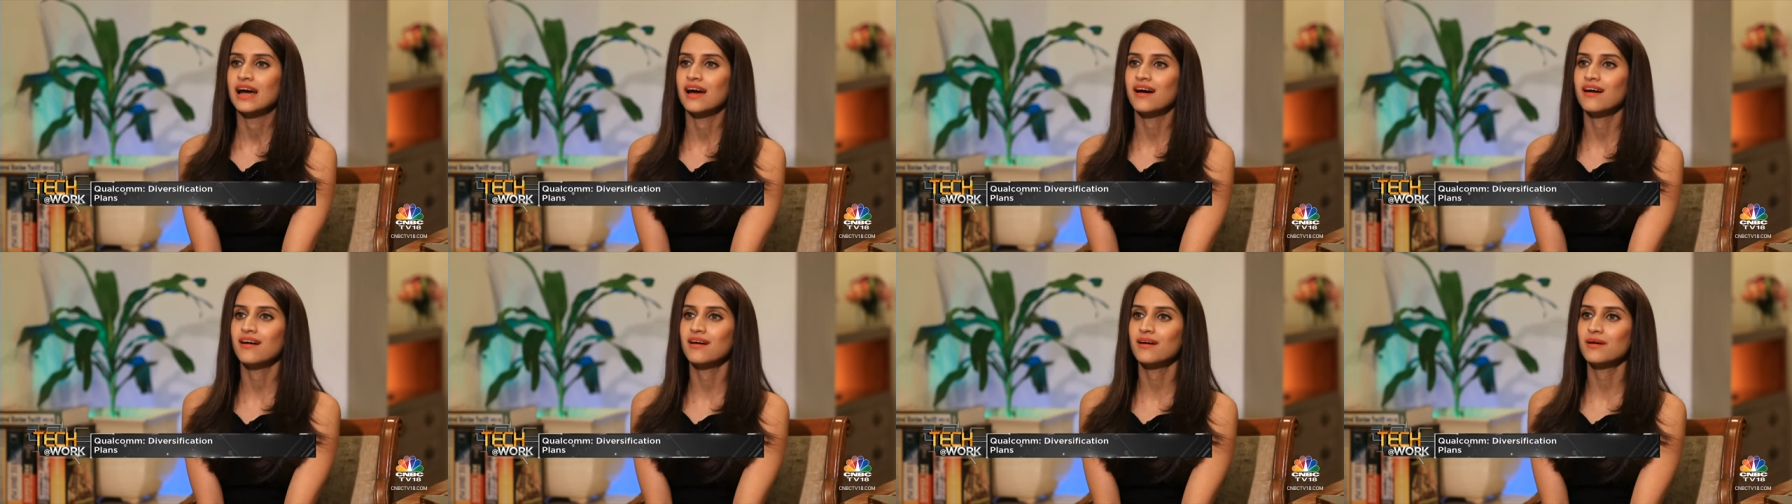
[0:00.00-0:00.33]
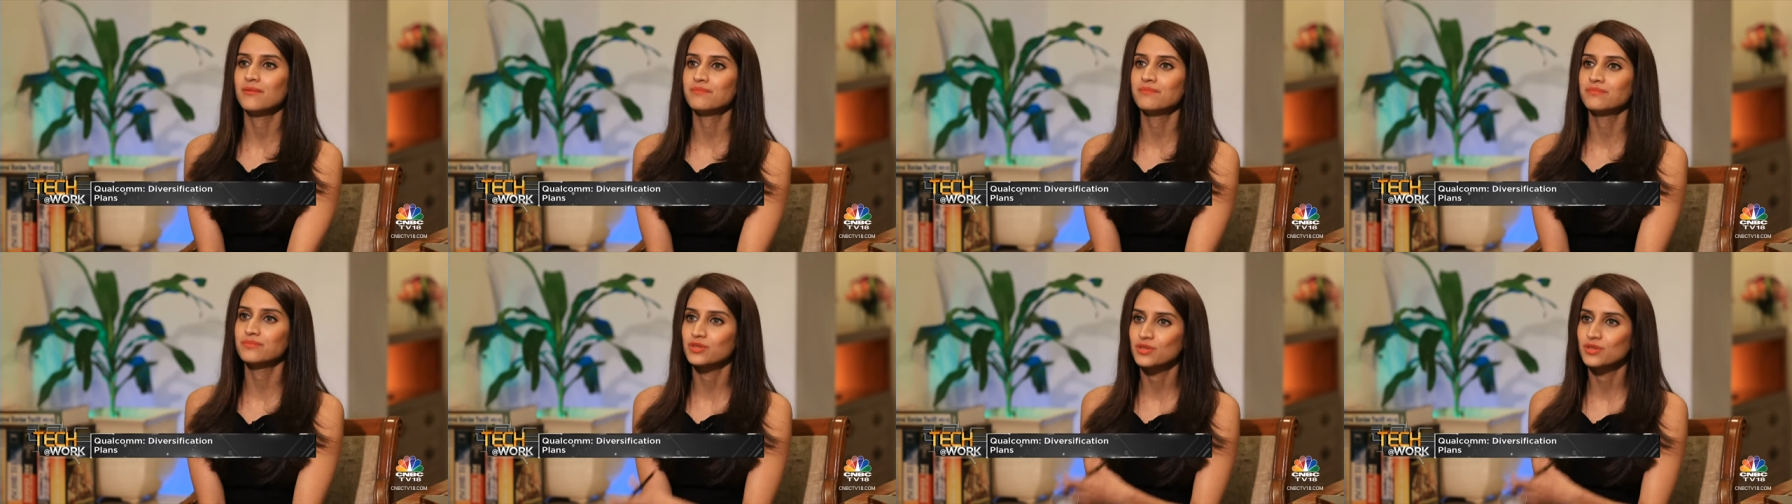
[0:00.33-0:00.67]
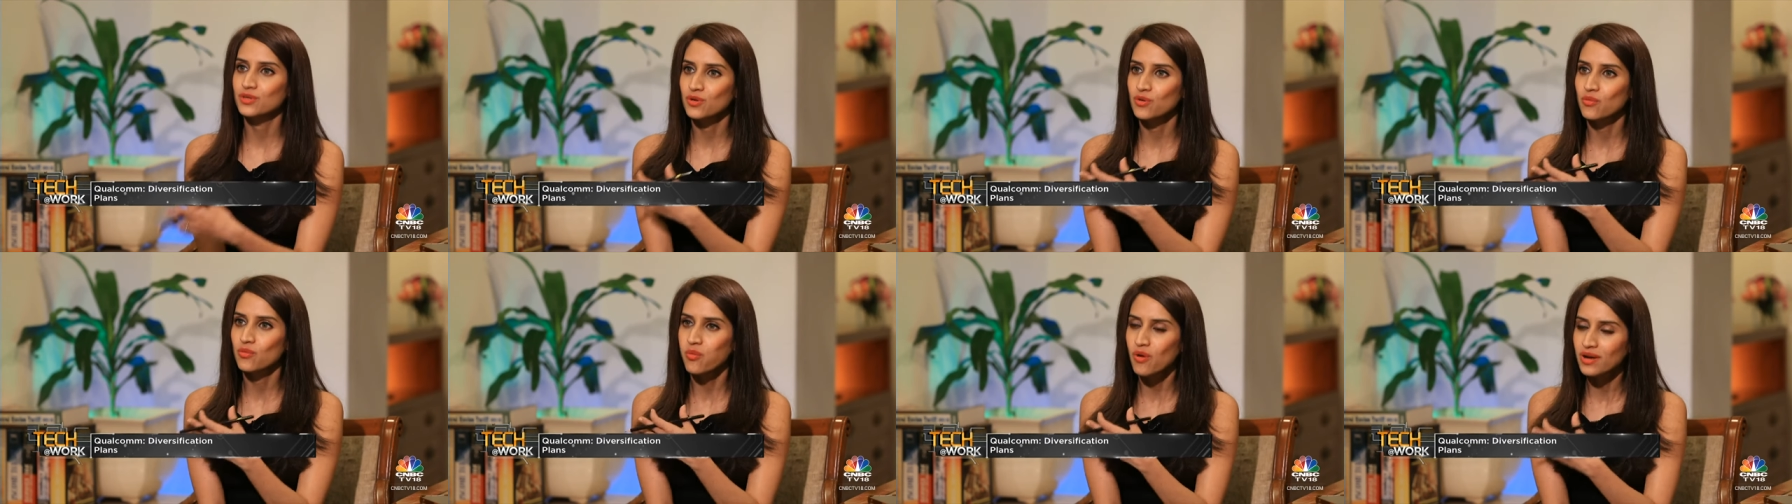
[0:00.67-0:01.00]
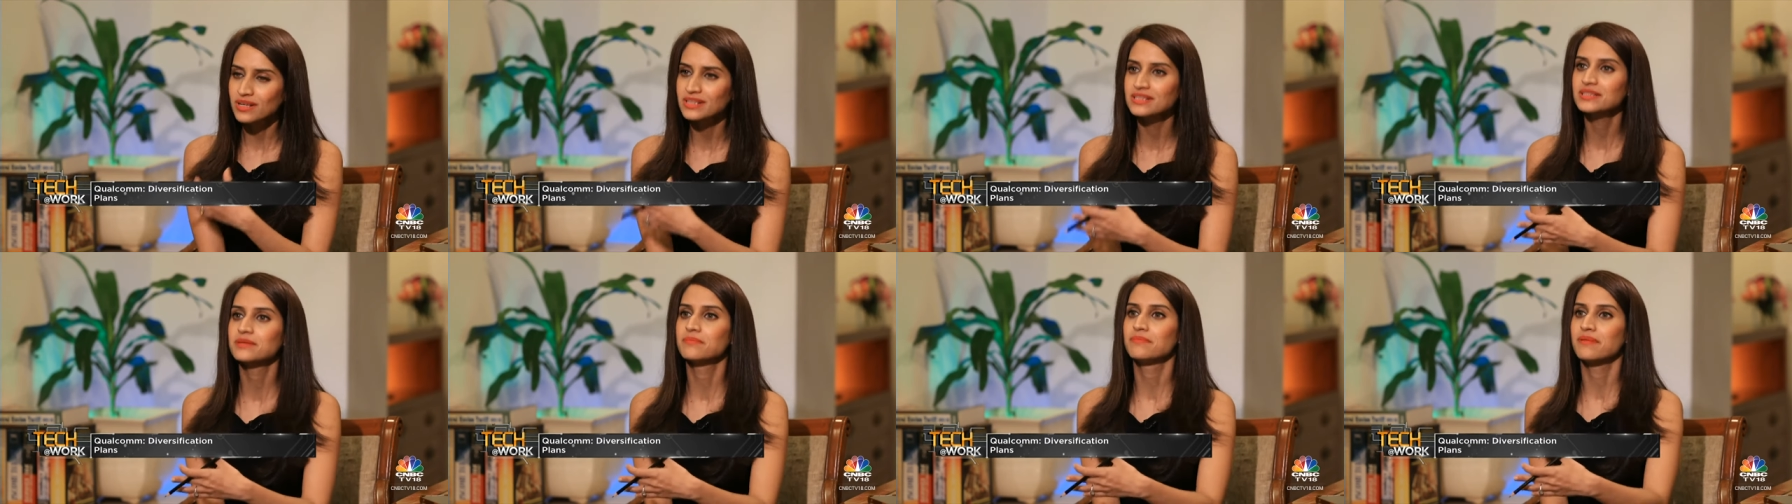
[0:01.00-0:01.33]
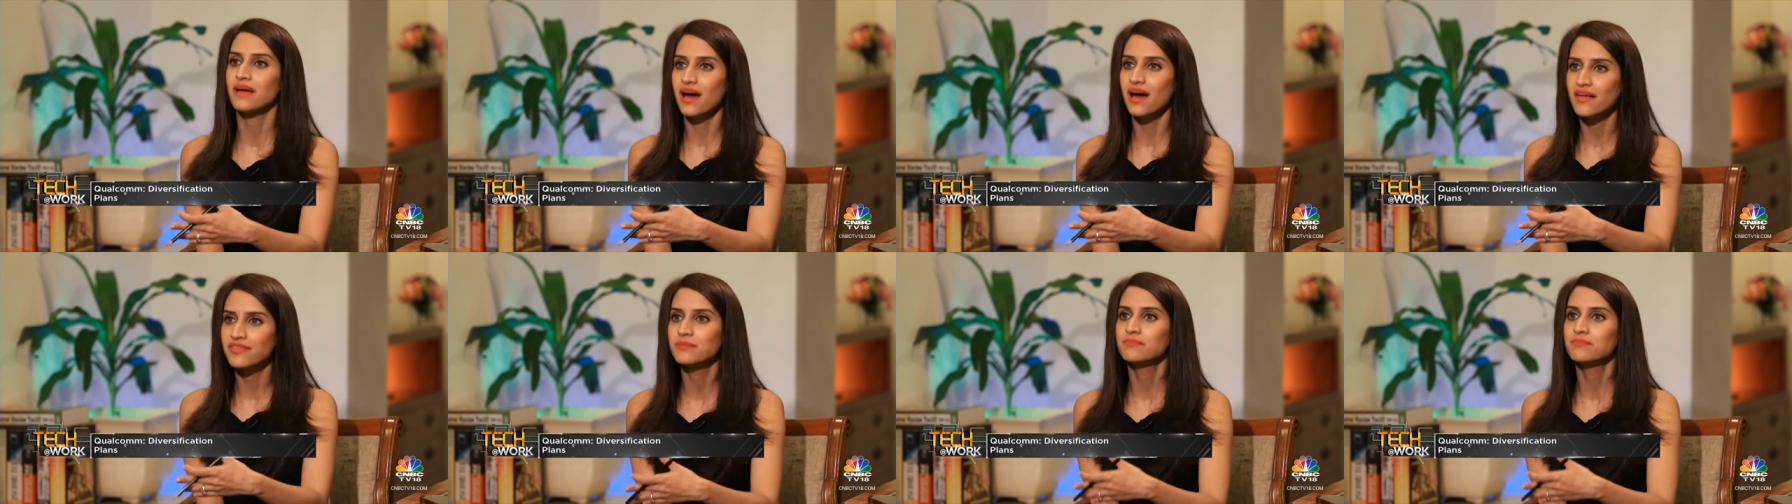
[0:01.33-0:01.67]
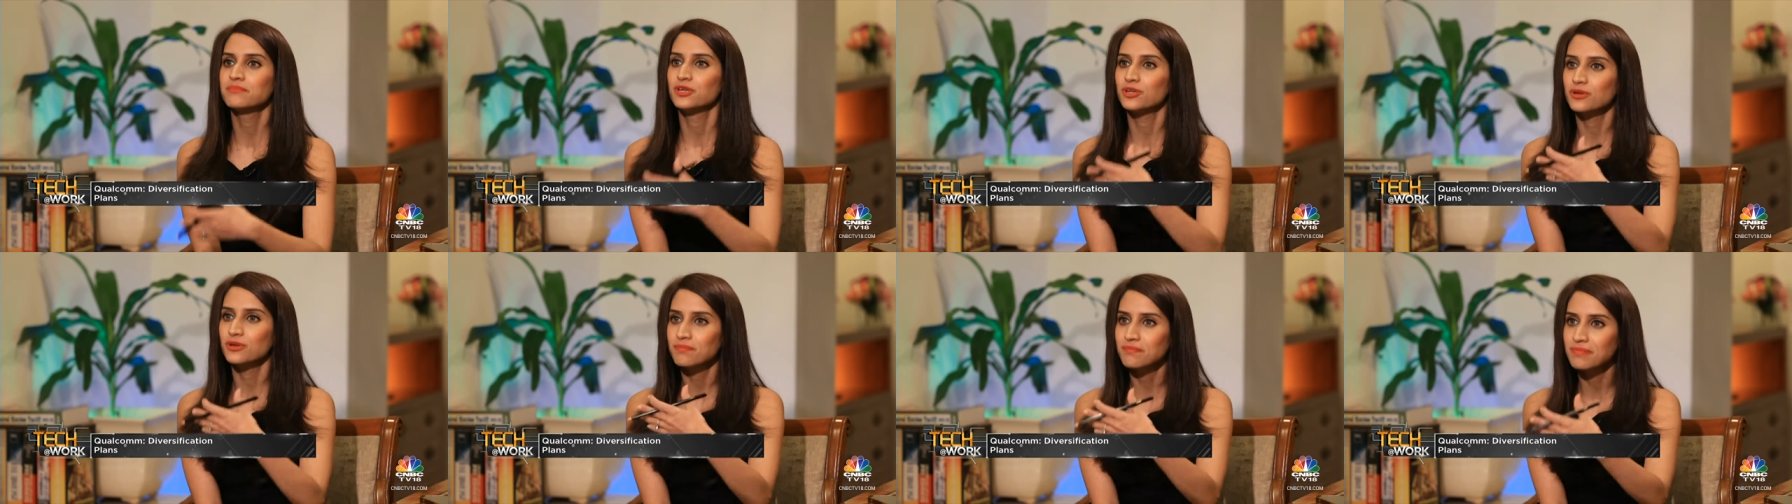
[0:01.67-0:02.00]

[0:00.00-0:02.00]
Um, what are the other, you know,